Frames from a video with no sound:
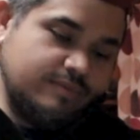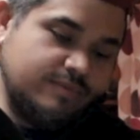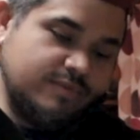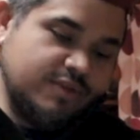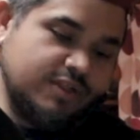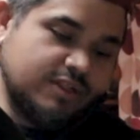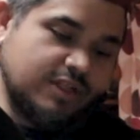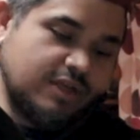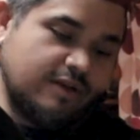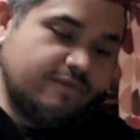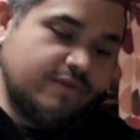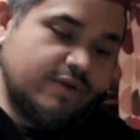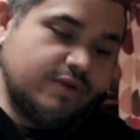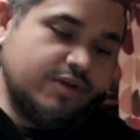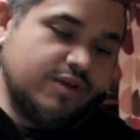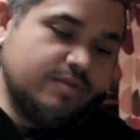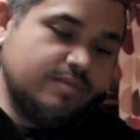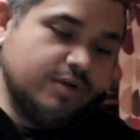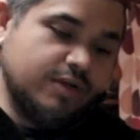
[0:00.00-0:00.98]
Looks like a
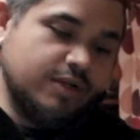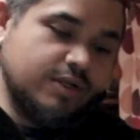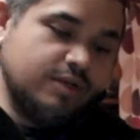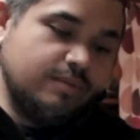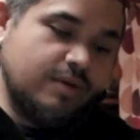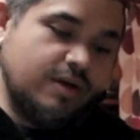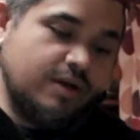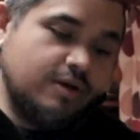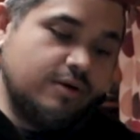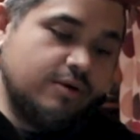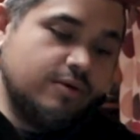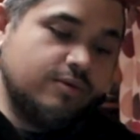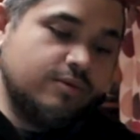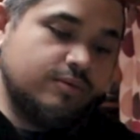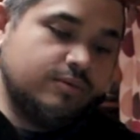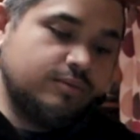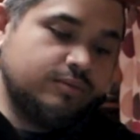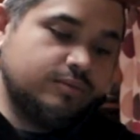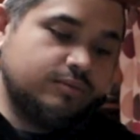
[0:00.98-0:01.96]
phone number,
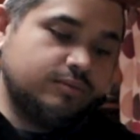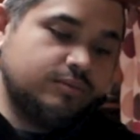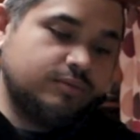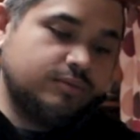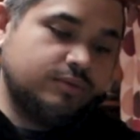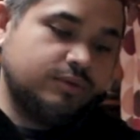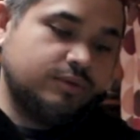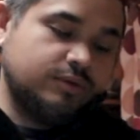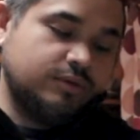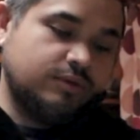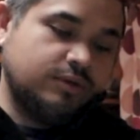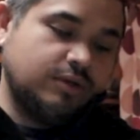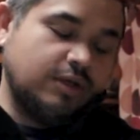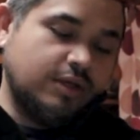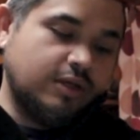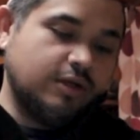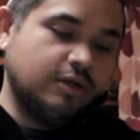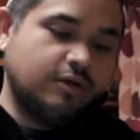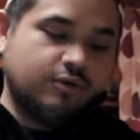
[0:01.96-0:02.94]
email,
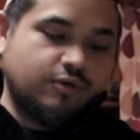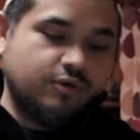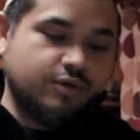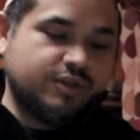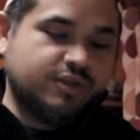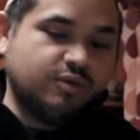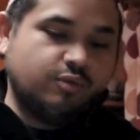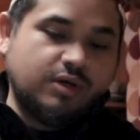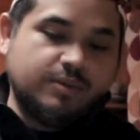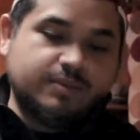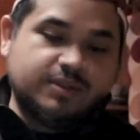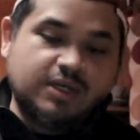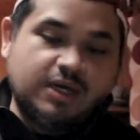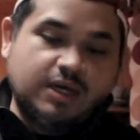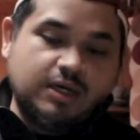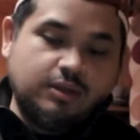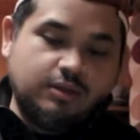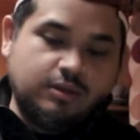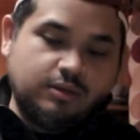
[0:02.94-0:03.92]
and of course the
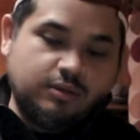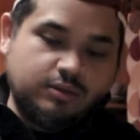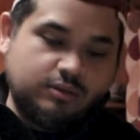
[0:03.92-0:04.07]
website.